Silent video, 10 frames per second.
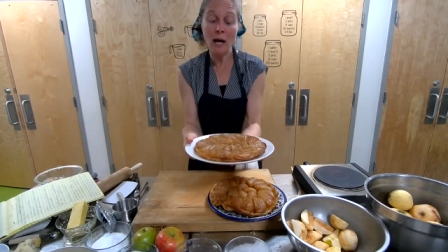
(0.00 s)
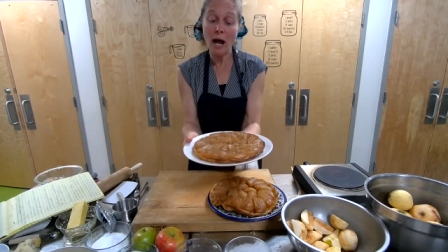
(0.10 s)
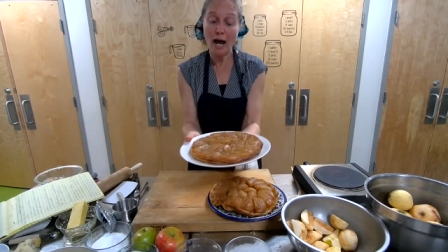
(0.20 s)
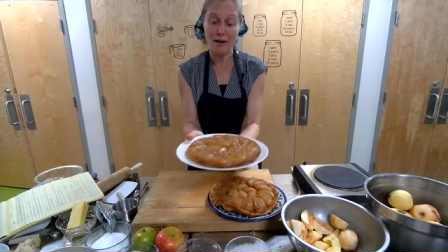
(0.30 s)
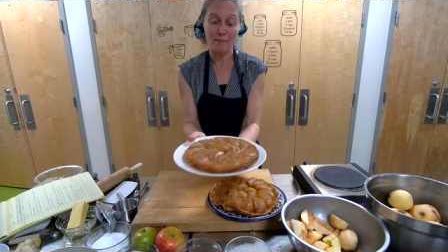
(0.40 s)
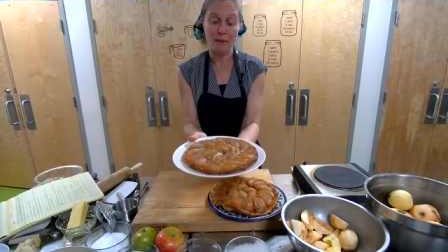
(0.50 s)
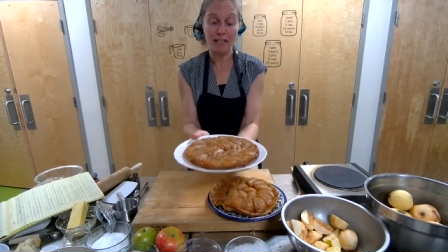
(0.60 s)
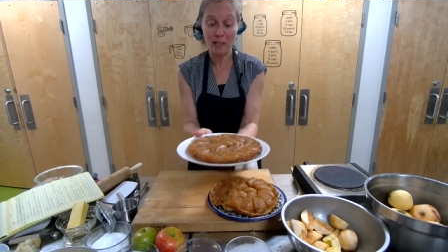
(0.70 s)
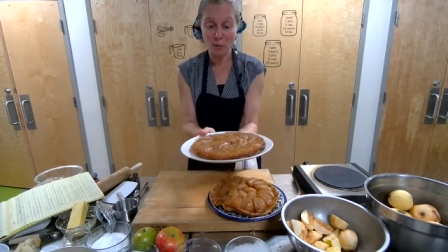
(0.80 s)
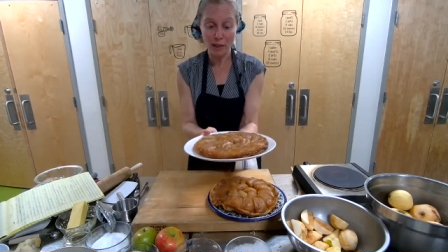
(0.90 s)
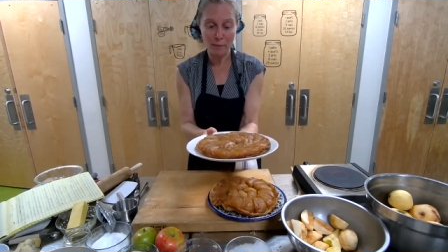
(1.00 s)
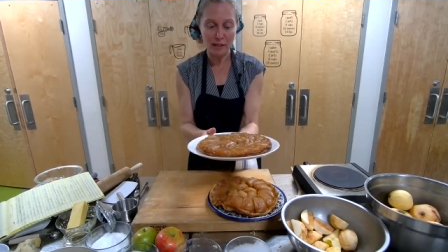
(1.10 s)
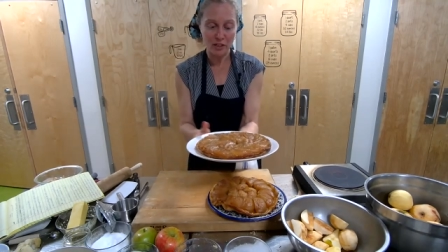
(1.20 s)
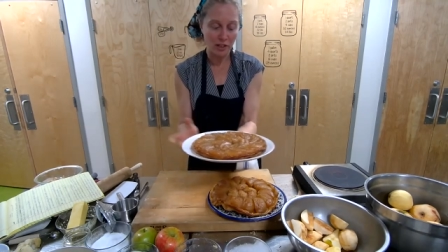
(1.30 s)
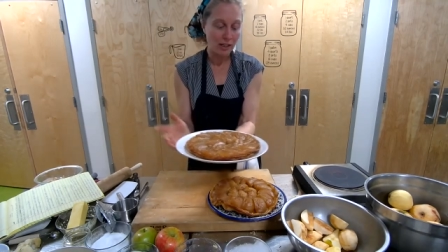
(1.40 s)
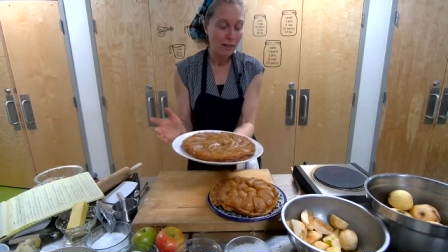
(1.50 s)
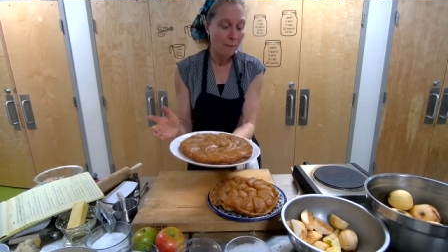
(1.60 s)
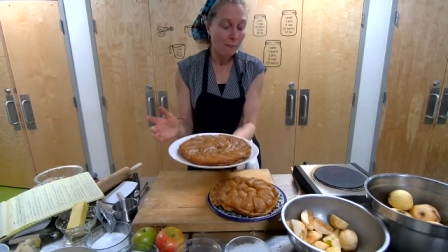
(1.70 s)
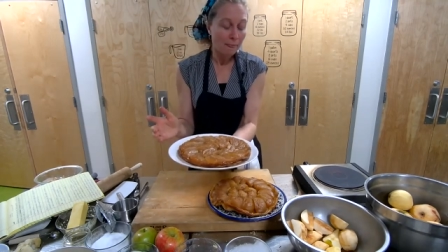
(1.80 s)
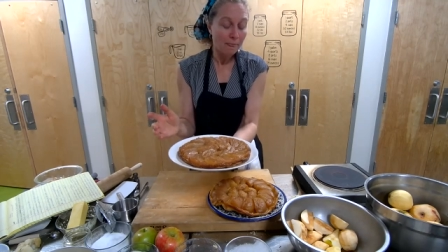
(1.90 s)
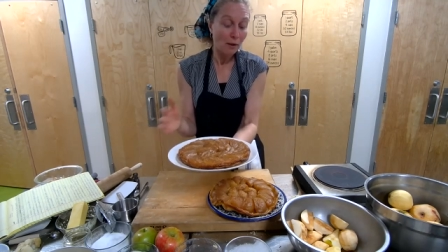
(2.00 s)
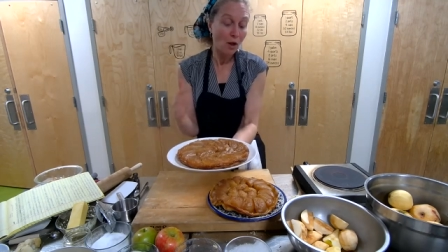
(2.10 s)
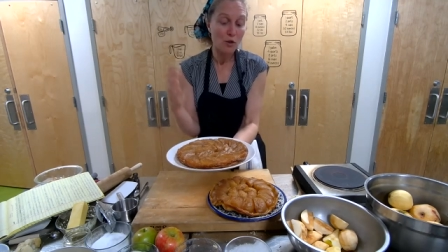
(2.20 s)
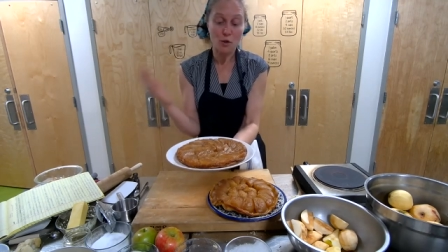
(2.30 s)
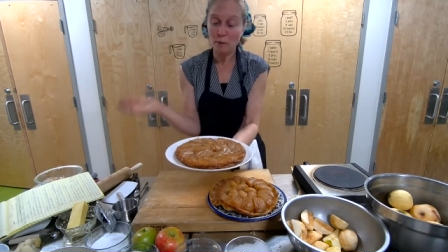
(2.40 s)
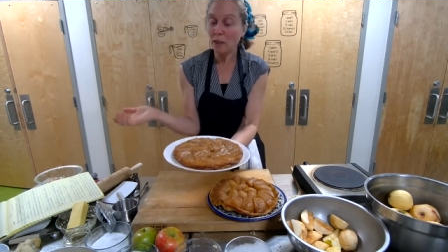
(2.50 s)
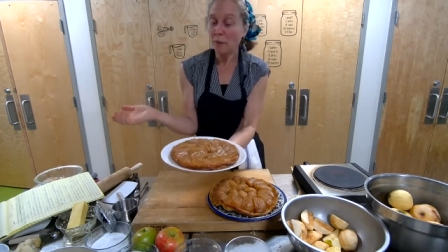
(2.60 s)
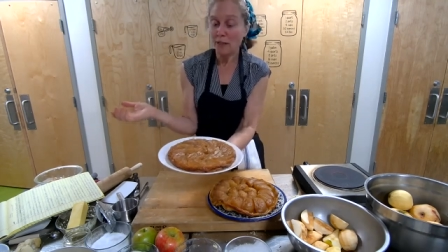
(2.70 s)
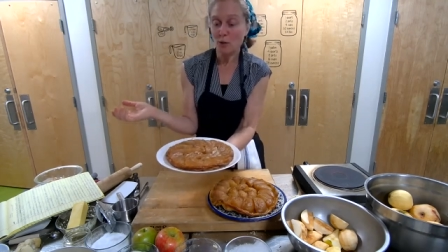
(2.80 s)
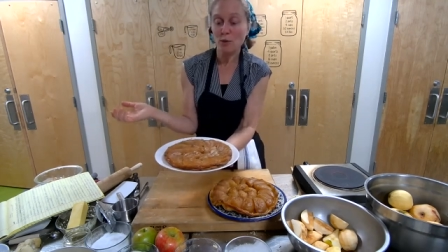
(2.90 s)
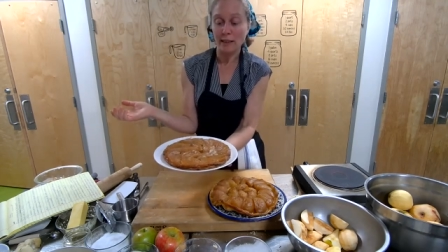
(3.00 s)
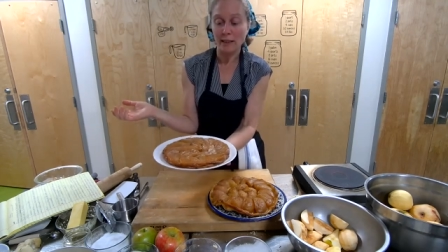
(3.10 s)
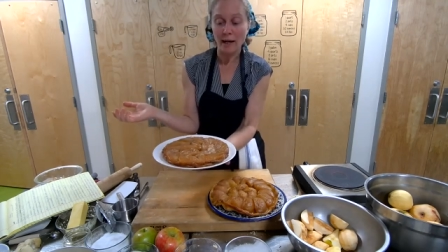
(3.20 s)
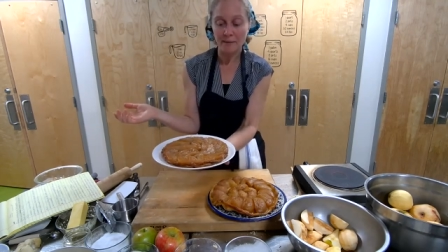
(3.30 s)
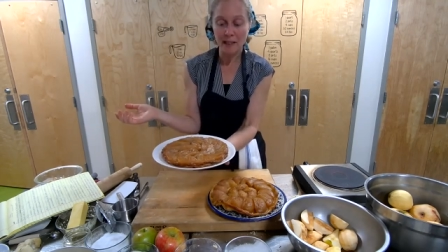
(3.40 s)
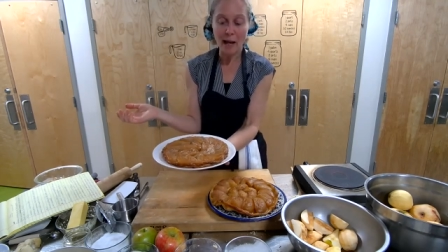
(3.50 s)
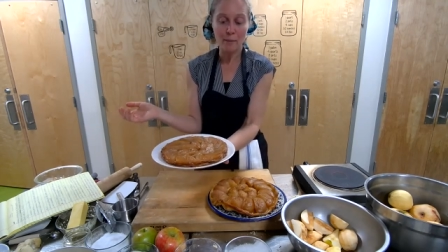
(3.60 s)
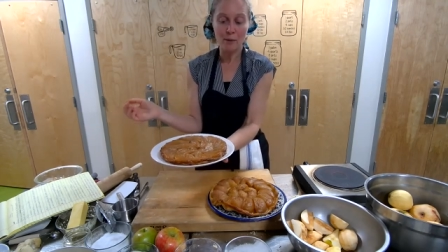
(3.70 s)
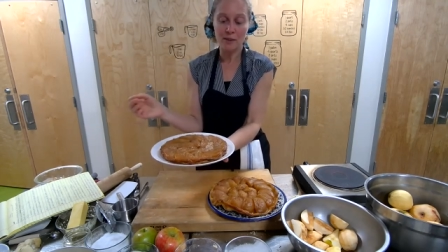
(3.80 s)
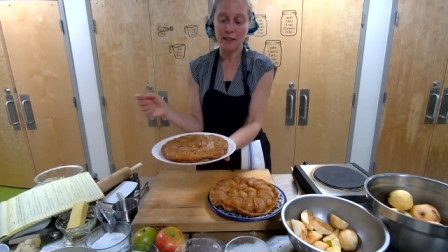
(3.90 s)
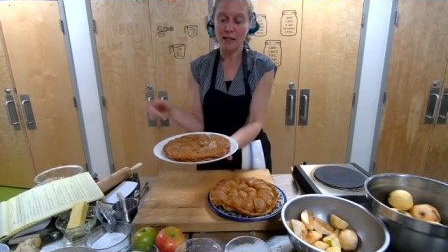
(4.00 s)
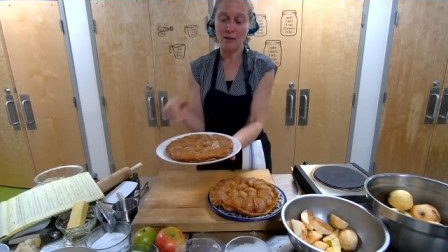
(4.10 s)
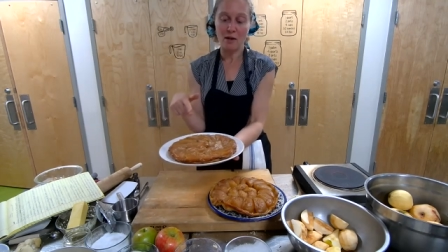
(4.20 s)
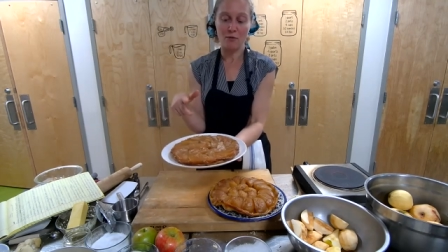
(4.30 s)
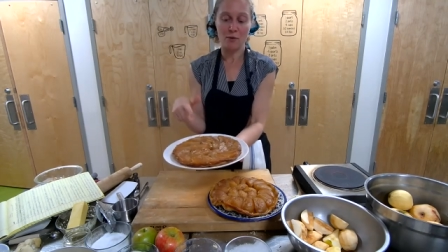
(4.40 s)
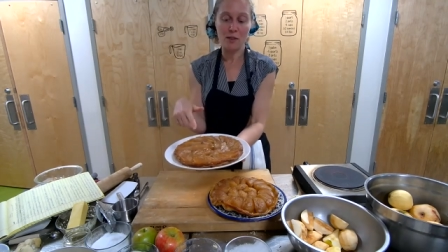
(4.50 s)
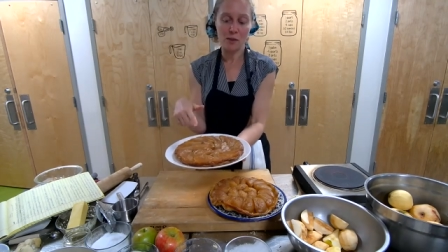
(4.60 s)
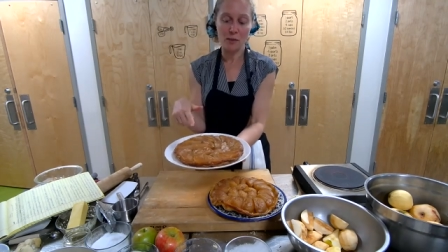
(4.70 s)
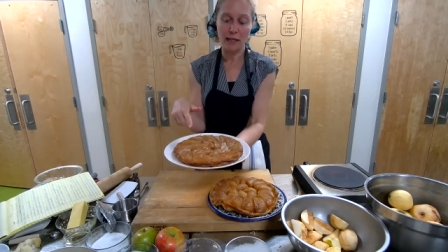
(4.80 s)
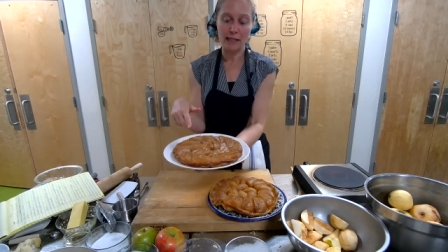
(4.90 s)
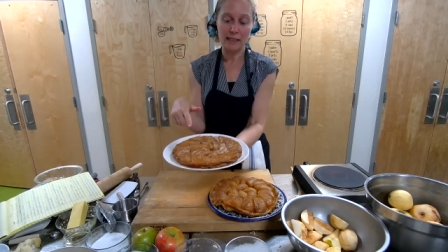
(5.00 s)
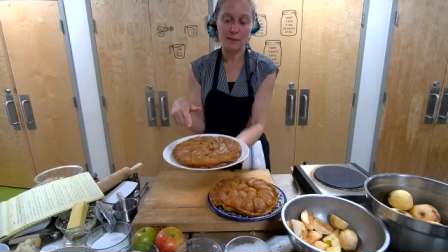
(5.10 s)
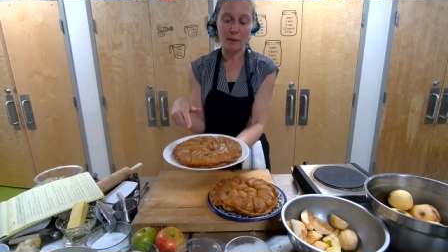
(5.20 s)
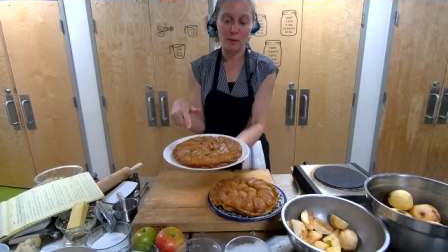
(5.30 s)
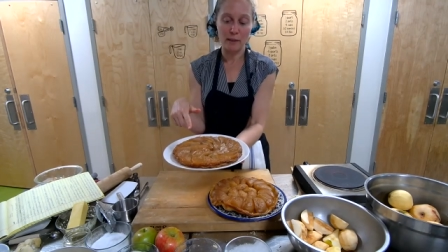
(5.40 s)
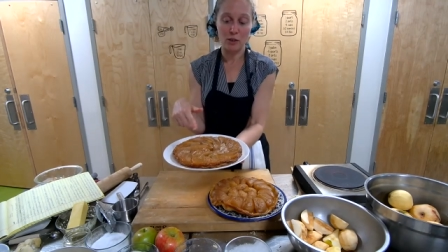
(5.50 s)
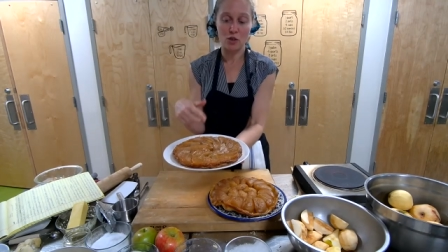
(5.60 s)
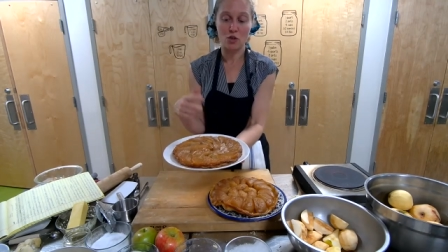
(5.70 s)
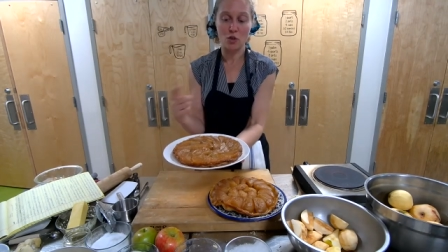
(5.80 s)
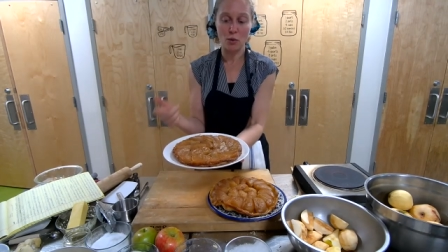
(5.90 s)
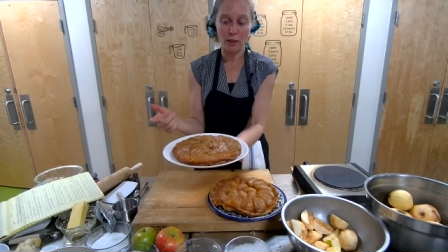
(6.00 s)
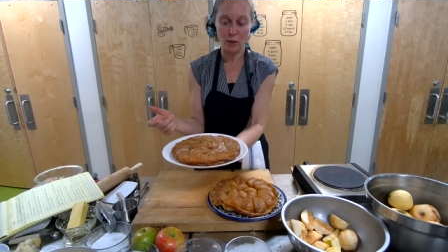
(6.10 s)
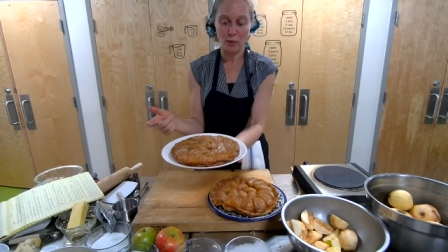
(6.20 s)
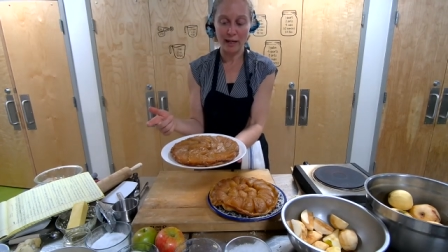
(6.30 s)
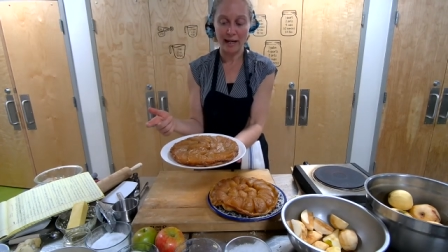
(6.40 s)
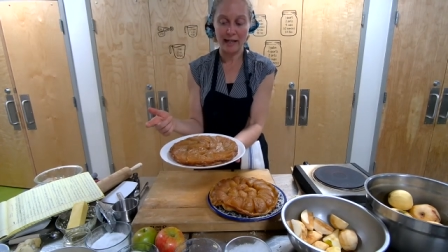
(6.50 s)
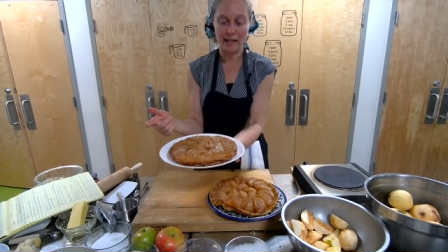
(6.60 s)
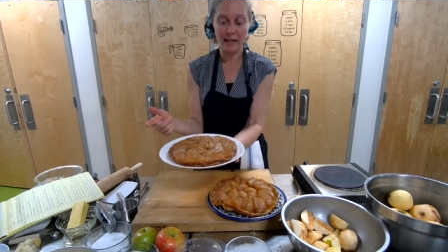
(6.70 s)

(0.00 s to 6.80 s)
I did want to mention there are so many ways you can cut the apples, and I thought for this one I'd experiment to show you a